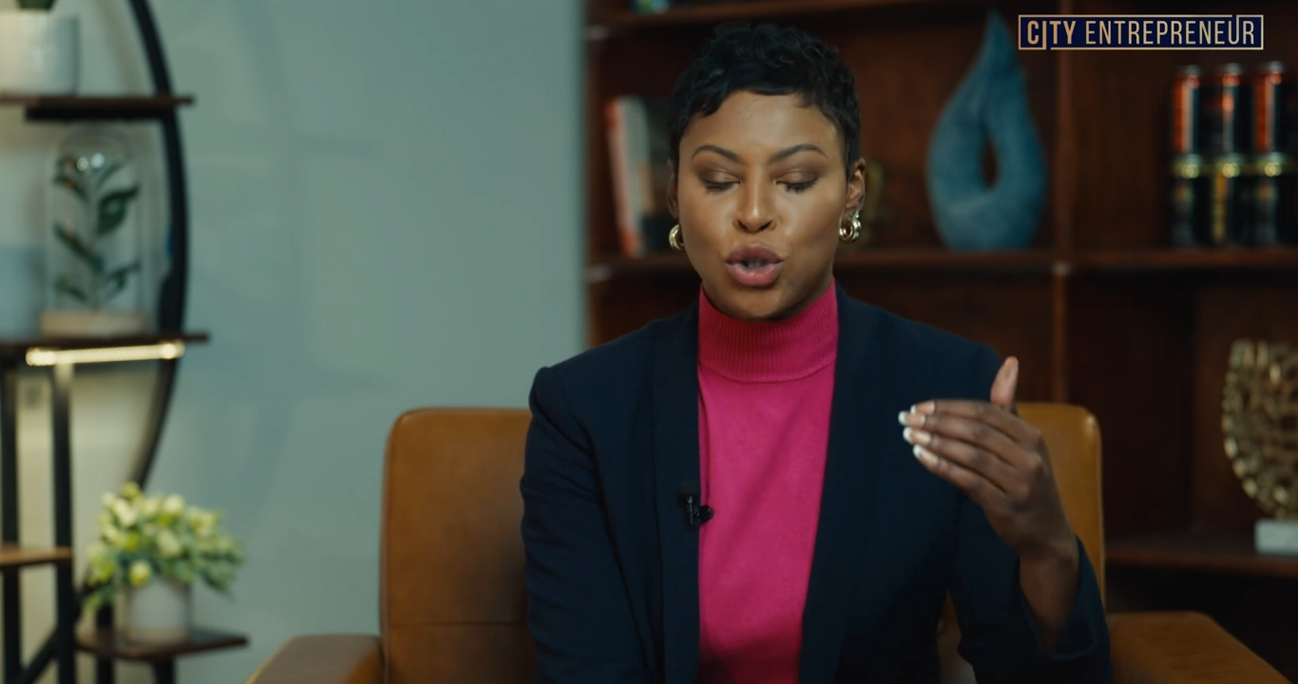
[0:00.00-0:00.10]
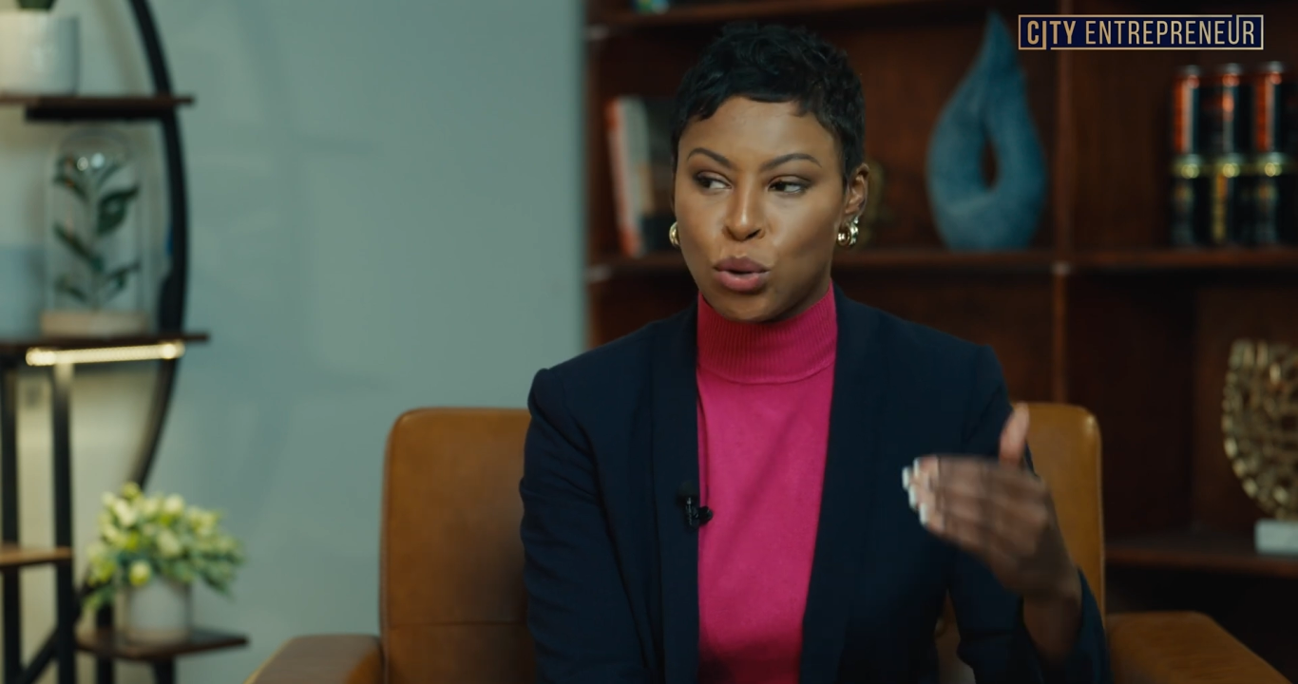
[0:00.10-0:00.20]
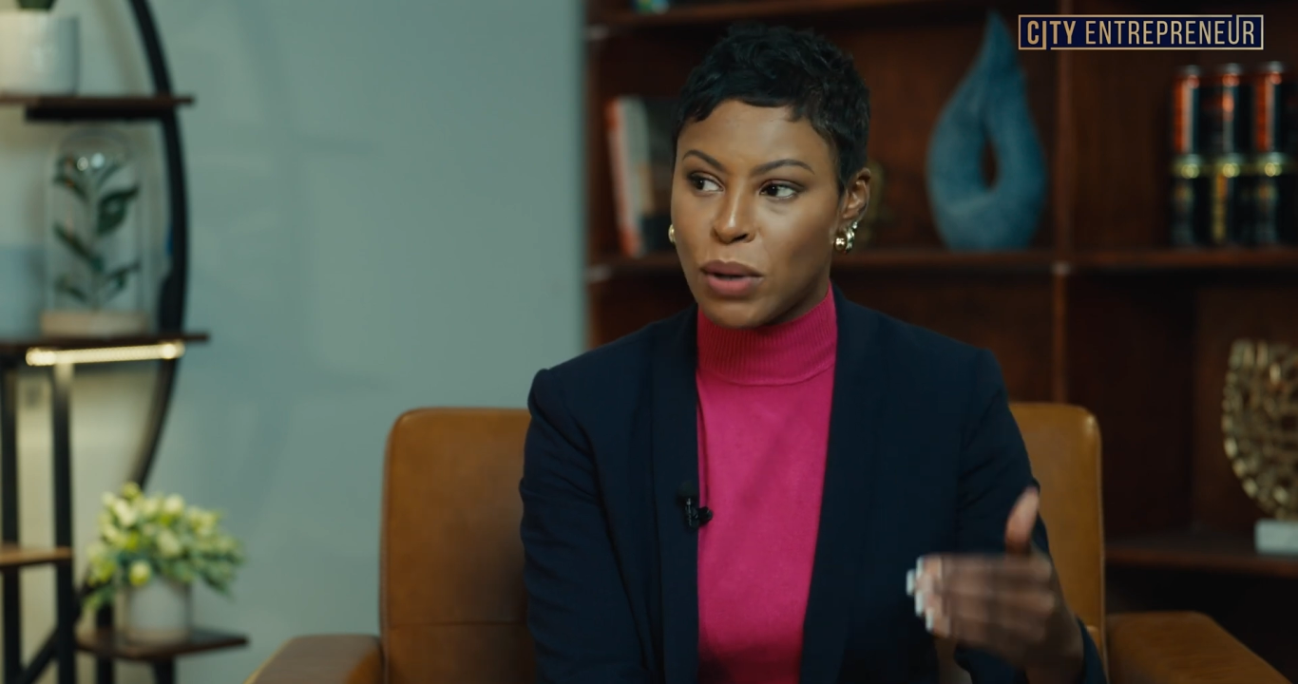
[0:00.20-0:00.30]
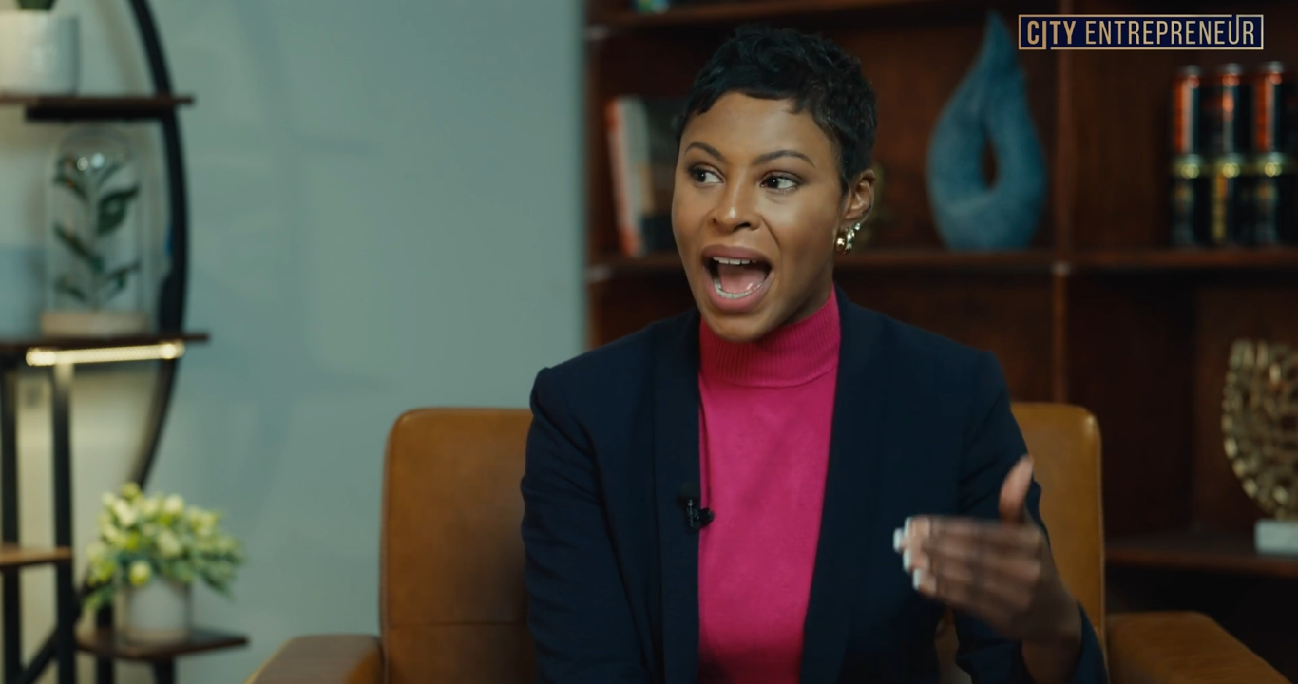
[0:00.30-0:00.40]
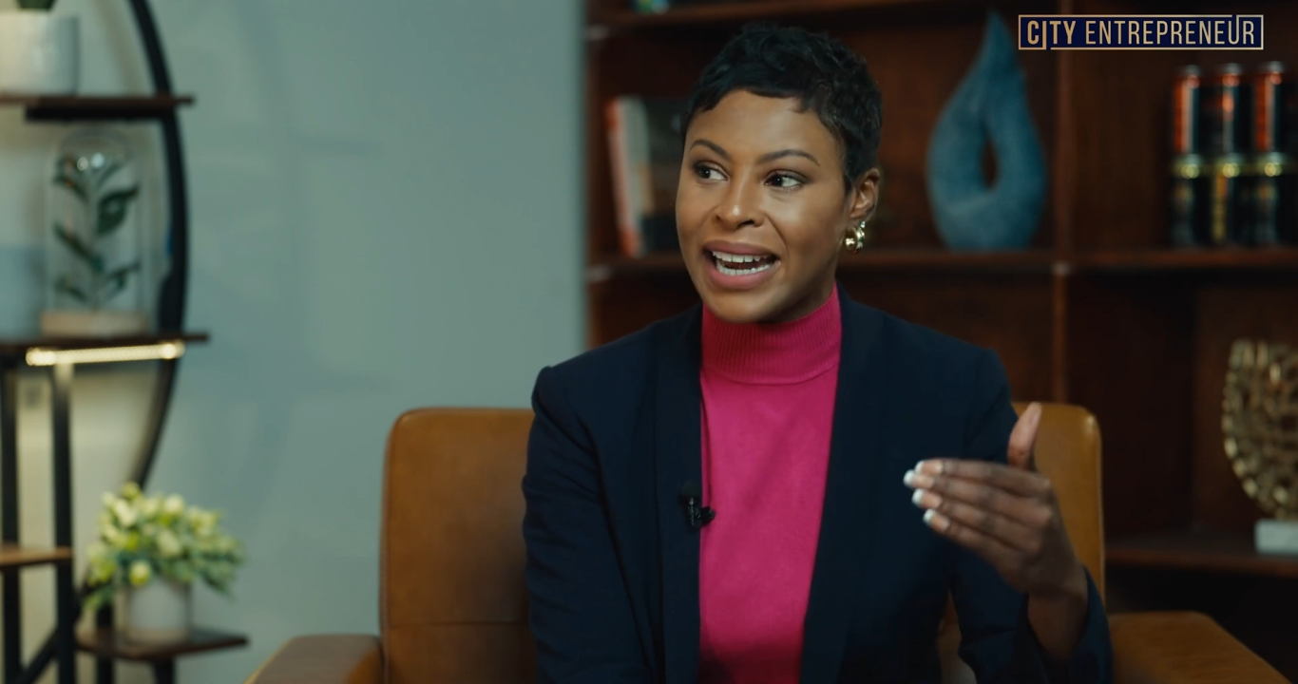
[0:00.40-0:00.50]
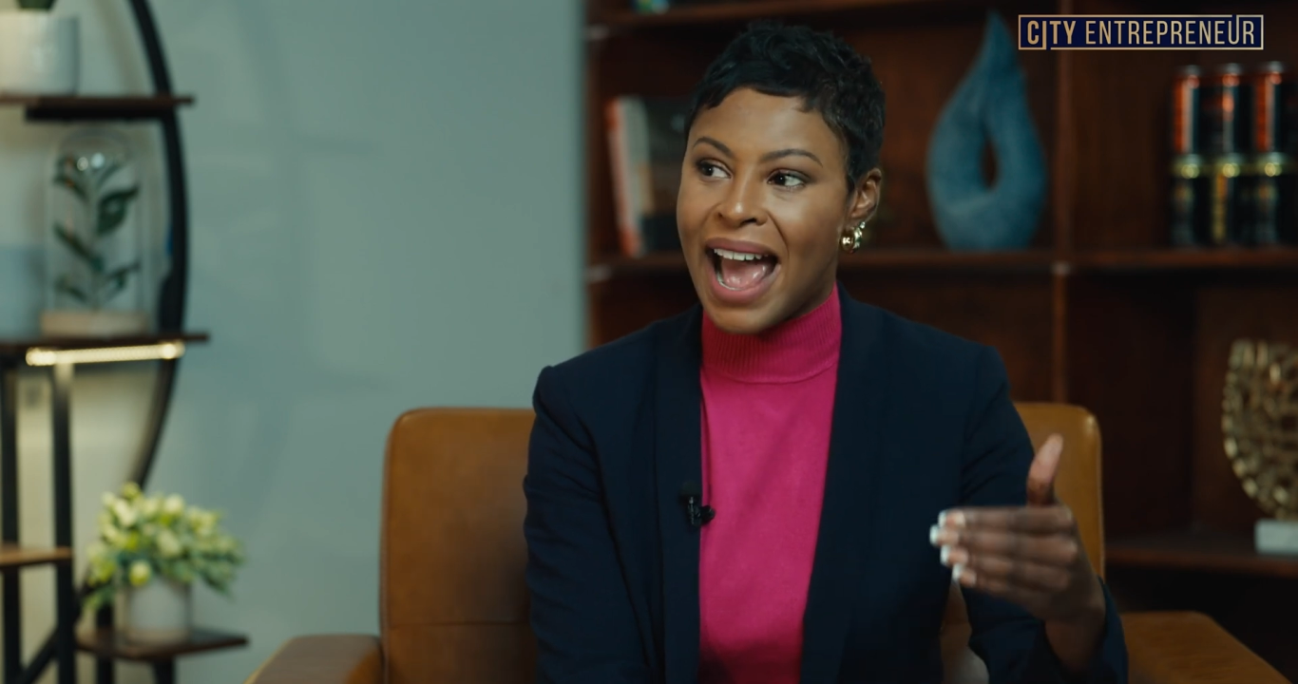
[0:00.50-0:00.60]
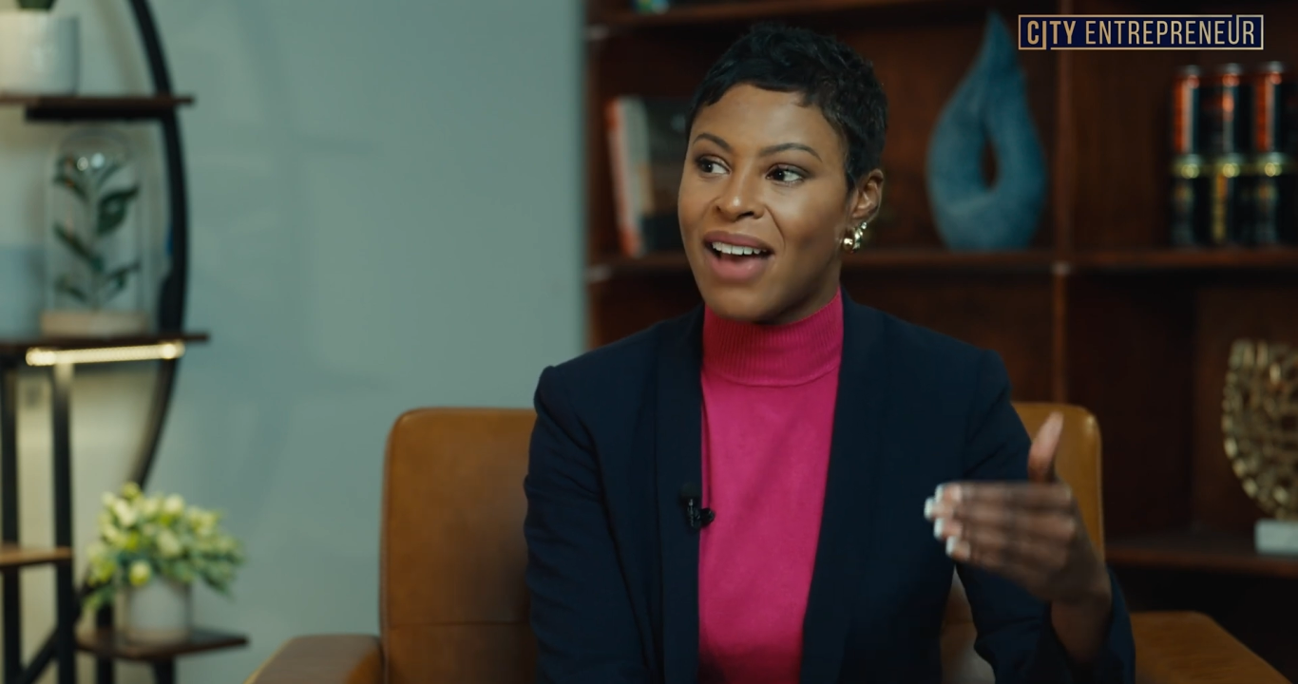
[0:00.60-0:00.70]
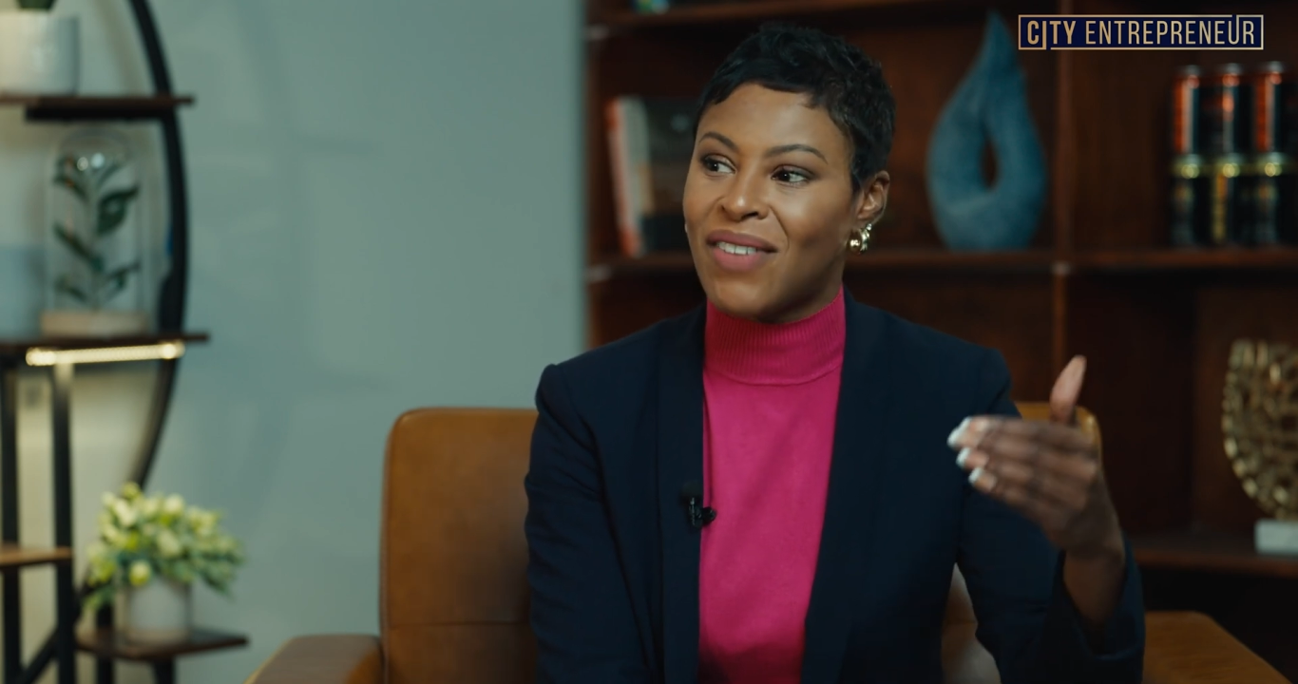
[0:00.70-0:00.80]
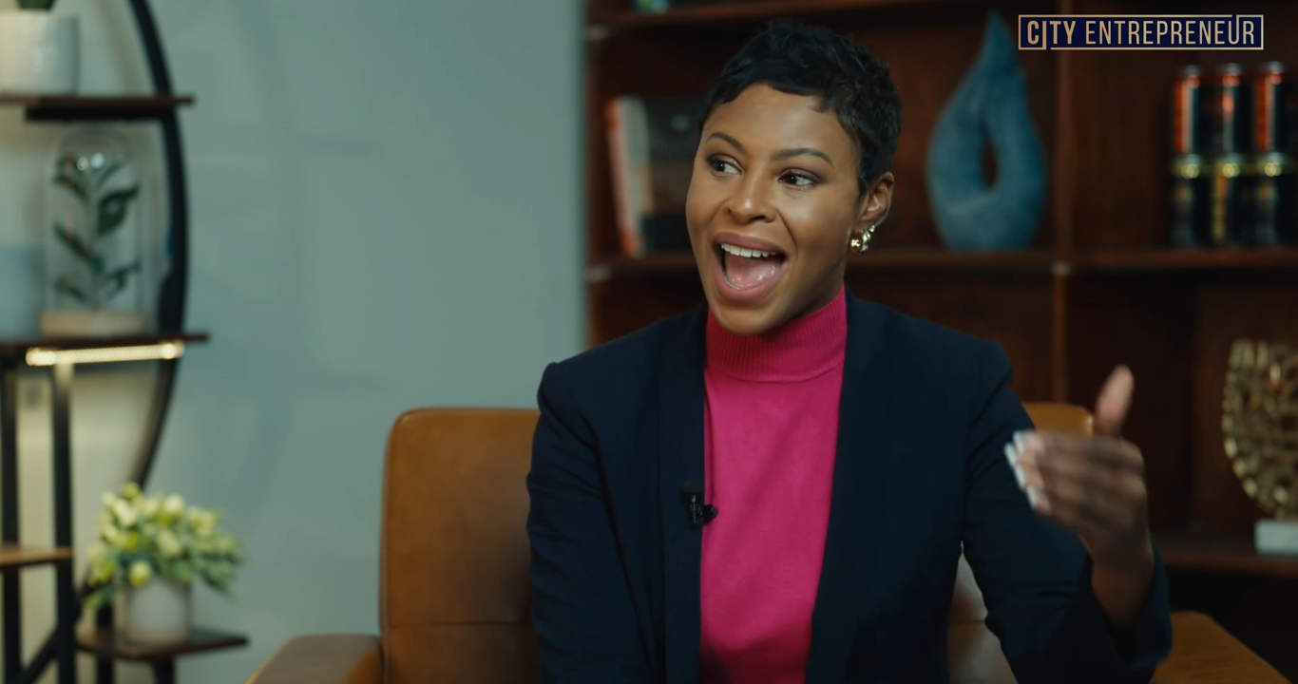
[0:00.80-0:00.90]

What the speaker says: do not have